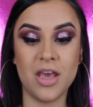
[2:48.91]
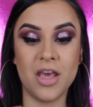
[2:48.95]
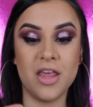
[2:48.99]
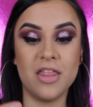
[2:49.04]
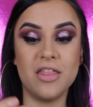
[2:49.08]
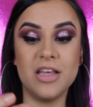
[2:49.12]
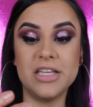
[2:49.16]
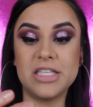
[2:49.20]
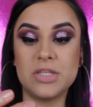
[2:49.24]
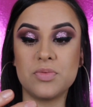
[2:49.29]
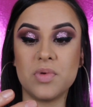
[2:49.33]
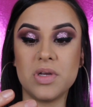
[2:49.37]

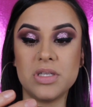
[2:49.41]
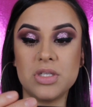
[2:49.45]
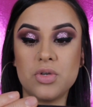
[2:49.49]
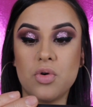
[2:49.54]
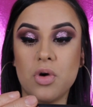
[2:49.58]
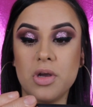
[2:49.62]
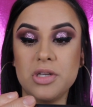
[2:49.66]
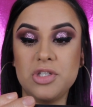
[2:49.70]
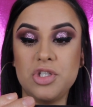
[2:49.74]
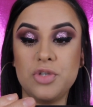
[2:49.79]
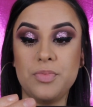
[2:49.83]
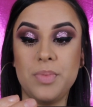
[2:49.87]
This one's
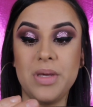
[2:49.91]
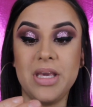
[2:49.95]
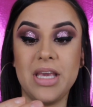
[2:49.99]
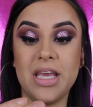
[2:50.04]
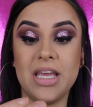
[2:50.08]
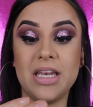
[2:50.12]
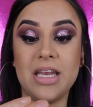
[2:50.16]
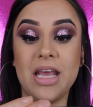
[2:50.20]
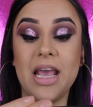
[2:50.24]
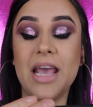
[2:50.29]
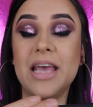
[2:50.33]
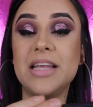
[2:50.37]
going to be
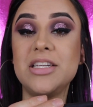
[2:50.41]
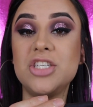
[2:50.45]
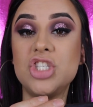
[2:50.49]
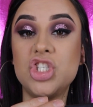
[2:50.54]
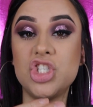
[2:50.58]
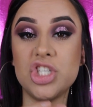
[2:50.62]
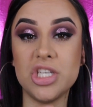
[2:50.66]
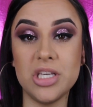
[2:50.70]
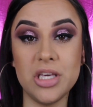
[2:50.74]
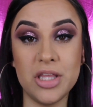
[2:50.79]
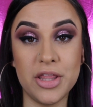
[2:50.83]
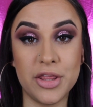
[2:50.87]
an
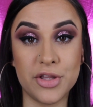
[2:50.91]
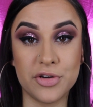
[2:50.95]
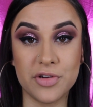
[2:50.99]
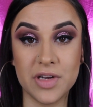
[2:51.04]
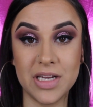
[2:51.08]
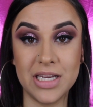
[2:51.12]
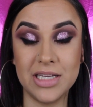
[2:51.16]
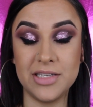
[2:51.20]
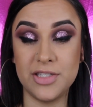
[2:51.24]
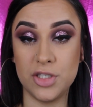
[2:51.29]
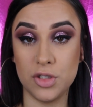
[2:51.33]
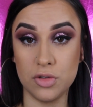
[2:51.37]

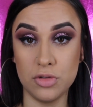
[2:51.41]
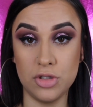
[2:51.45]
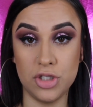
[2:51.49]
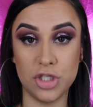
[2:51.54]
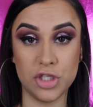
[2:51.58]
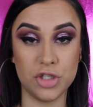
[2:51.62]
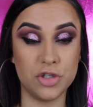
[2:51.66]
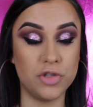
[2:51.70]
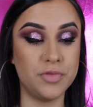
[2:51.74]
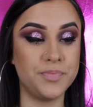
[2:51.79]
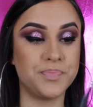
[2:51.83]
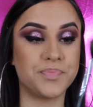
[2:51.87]

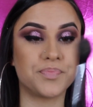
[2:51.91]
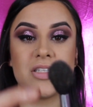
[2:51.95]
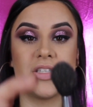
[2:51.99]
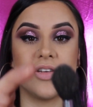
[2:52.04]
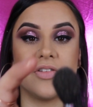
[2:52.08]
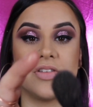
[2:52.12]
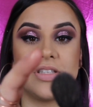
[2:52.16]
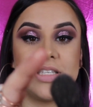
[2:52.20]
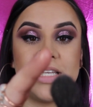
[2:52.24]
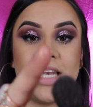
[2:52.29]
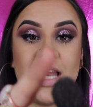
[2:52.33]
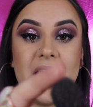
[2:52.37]
NG322.
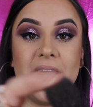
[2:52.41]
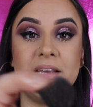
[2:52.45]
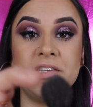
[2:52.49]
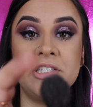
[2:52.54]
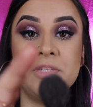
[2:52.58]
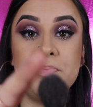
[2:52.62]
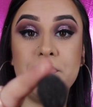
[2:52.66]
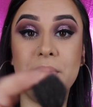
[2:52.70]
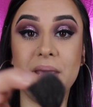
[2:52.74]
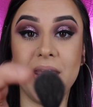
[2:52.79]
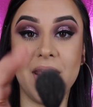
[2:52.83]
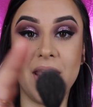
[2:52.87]
So it's
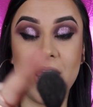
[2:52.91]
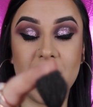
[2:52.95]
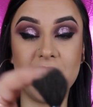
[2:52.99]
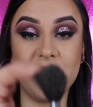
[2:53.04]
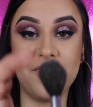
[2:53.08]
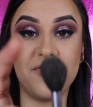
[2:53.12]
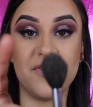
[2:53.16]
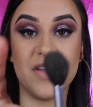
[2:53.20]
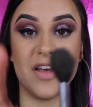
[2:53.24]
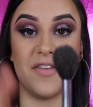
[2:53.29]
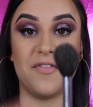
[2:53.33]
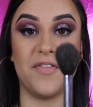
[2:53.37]
nice, big,
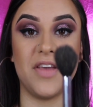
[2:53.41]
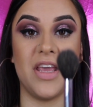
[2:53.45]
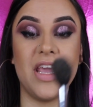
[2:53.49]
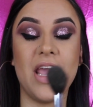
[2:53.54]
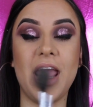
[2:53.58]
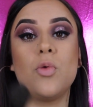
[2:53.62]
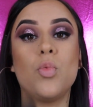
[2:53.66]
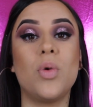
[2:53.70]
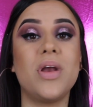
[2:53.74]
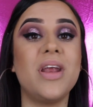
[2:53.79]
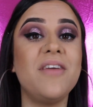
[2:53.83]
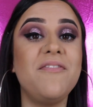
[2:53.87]
and fluffy.
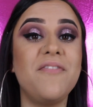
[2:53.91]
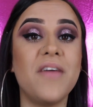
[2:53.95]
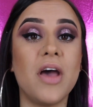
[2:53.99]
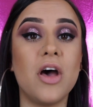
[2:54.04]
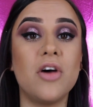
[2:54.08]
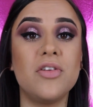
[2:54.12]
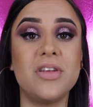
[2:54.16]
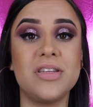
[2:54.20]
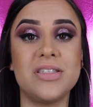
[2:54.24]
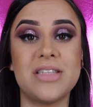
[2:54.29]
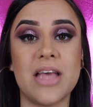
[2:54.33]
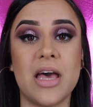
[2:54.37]
What I
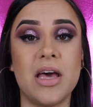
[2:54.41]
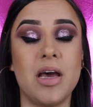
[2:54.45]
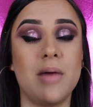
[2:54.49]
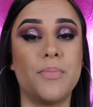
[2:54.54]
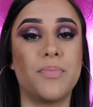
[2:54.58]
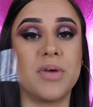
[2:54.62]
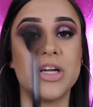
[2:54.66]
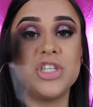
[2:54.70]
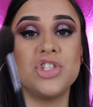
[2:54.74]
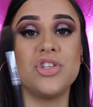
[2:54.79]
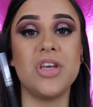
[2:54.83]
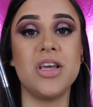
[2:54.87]
found is that a
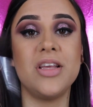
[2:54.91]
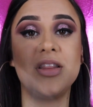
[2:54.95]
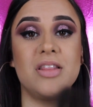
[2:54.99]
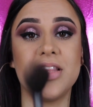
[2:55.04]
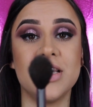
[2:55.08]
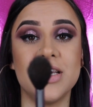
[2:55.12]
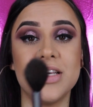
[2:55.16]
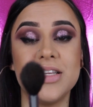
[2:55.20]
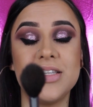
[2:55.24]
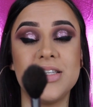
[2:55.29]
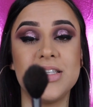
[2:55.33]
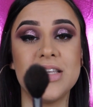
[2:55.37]
brush like
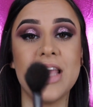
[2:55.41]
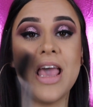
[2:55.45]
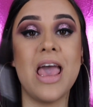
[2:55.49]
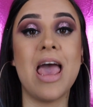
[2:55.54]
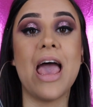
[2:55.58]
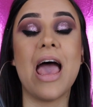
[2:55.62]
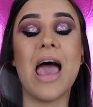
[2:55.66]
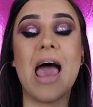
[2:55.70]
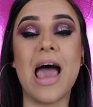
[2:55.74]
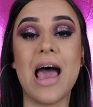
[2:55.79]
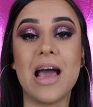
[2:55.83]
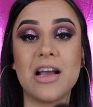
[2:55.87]
this
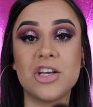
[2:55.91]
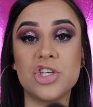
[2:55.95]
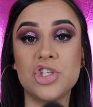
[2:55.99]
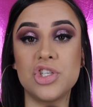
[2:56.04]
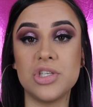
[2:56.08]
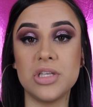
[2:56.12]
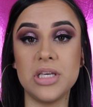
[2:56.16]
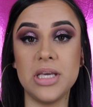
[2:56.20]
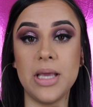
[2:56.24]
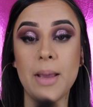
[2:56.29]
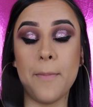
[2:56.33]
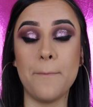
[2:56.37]

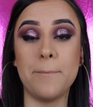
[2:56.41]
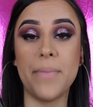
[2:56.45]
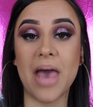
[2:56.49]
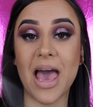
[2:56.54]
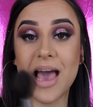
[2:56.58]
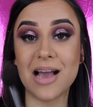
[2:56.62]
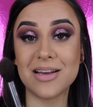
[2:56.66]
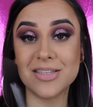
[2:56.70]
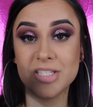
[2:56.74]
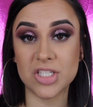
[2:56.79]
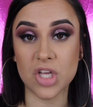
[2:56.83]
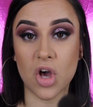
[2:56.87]
actually
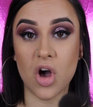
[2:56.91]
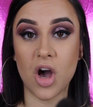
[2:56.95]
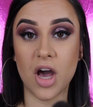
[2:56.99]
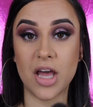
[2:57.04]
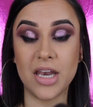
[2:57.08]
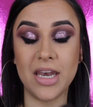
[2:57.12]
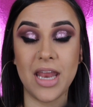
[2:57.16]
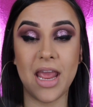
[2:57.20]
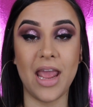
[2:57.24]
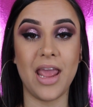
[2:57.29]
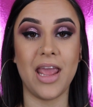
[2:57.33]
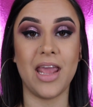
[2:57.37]
packs
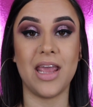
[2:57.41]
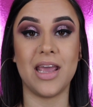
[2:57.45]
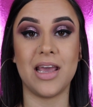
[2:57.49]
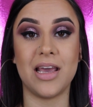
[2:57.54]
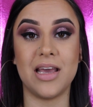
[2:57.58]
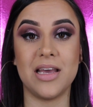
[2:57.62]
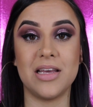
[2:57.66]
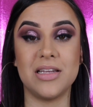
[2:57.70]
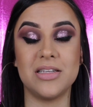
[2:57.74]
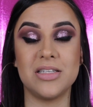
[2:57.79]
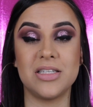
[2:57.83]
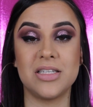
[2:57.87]
on
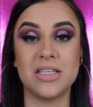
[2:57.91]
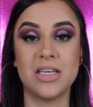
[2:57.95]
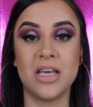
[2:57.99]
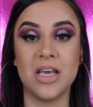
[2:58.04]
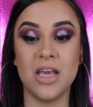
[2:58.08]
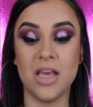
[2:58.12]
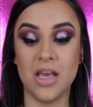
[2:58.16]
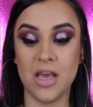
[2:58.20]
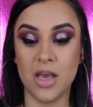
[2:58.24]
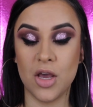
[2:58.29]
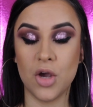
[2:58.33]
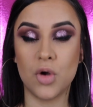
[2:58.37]
and
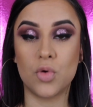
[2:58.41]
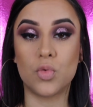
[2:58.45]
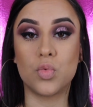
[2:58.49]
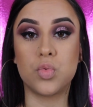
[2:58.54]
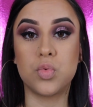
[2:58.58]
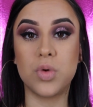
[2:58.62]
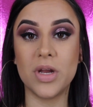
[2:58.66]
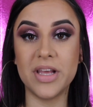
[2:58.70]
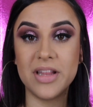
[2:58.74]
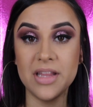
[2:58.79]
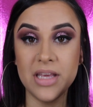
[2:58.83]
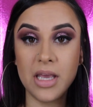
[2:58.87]

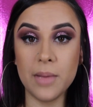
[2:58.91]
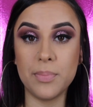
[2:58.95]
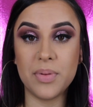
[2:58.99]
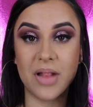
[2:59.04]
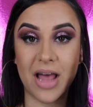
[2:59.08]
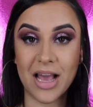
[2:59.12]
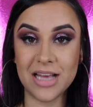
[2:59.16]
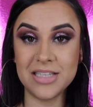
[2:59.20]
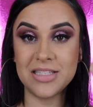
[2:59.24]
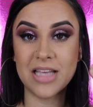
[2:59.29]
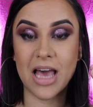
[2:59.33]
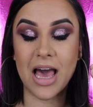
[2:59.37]
really
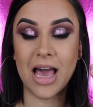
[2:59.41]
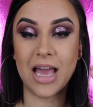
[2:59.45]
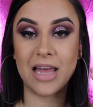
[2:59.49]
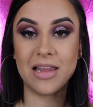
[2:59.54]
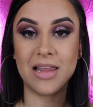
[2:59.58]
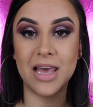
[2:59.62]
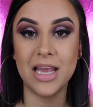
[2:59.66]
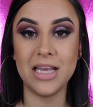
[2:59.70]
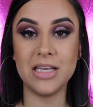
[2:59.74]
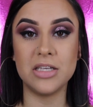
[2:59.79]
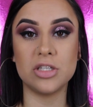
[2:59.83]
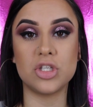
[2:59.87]
applies the
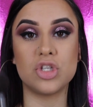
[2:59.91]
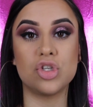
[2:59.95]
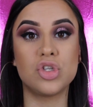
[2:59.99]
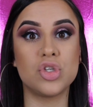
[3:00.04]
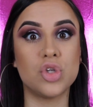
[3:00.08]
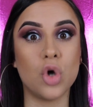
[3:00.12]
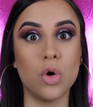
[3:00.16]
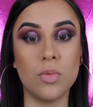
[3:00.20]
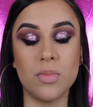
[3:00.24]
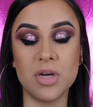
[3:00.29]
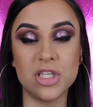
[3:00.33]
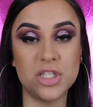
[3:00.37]
highlight
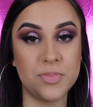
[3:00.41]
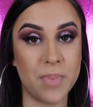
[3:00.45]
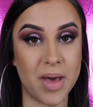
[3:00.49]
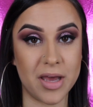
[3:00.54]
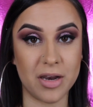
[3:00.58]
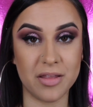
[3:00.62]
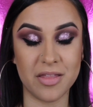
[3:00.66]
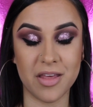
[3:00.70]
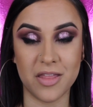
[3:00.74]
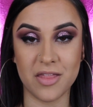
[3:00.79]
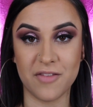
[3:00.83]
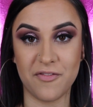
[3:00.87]
so much
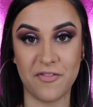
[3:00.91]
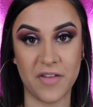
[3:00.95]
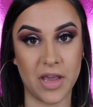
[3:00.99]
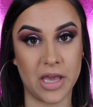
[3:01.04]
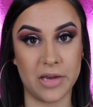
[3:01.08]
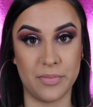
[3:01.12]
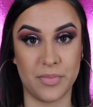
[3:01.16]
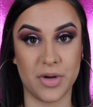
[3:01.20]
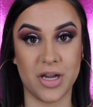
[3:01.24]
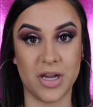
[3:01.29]
better than the fan